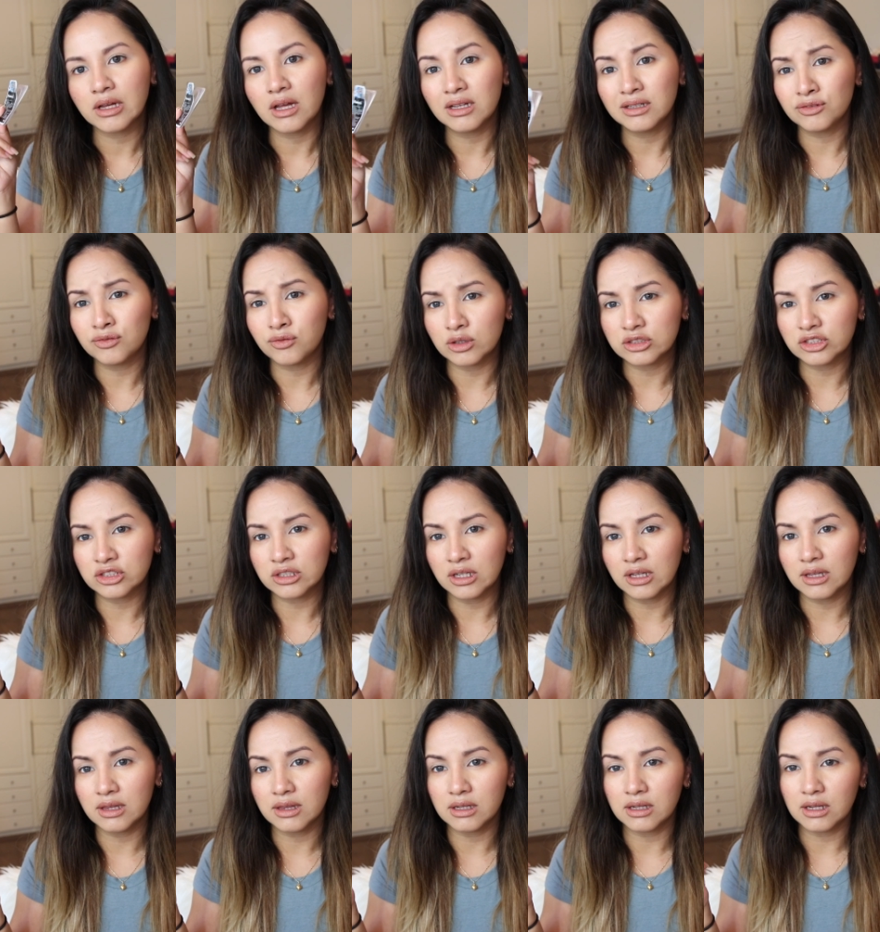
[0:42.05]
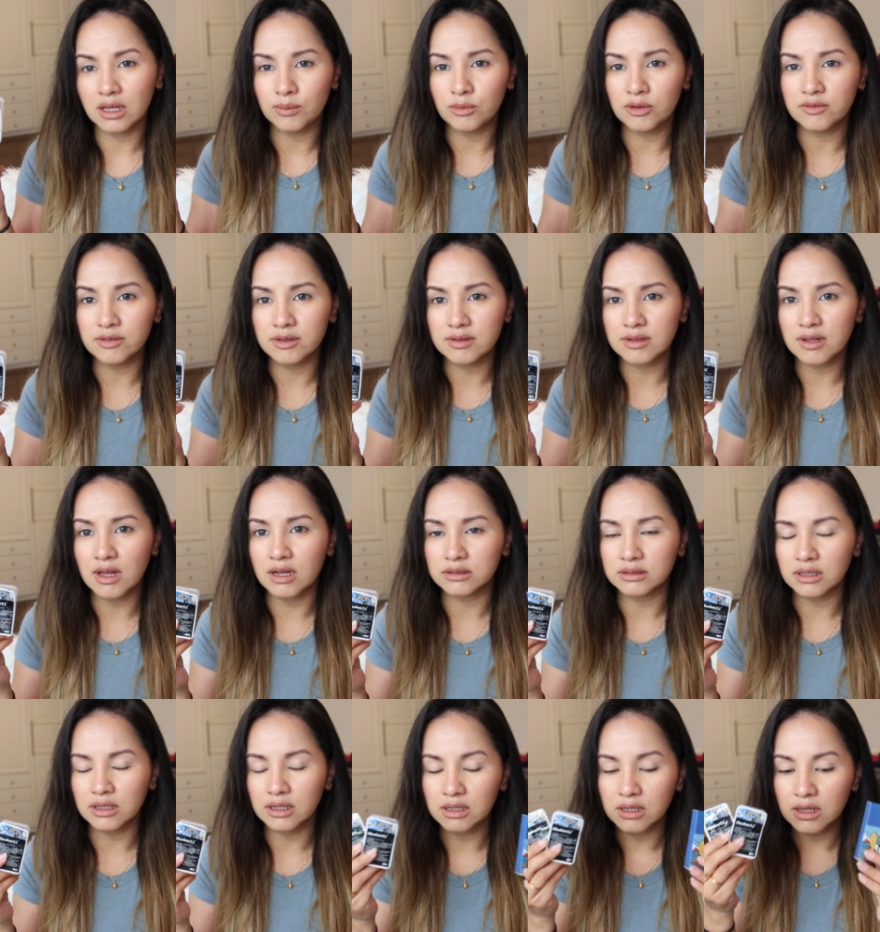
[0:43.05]
unfortunately the name of this
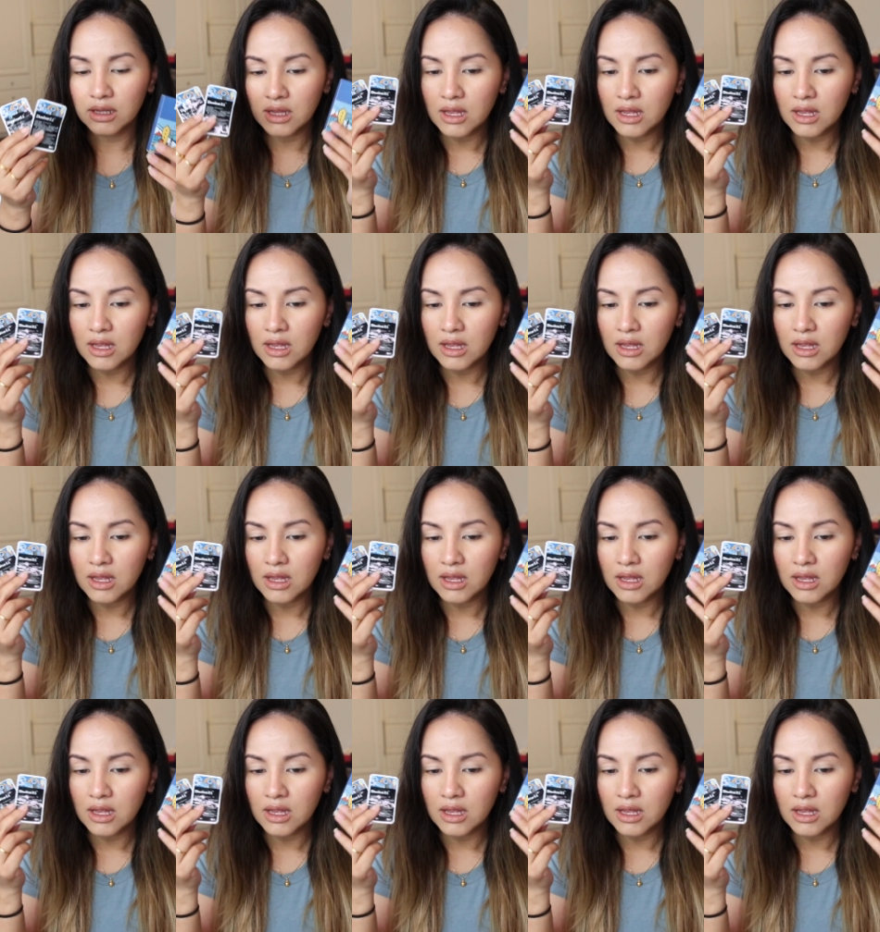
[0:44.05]
contact